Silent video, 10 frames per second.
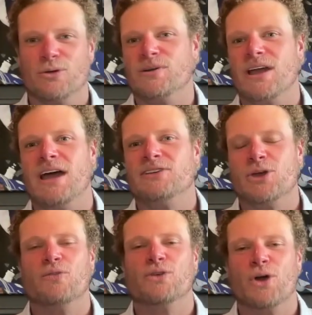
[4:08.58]
of guys
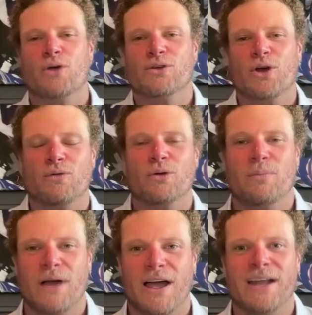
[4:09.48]
over and over and over.
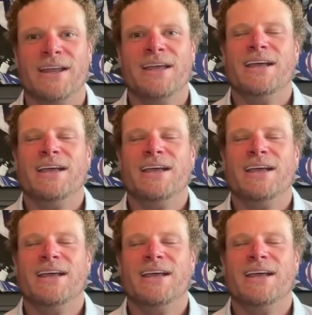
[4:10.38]
But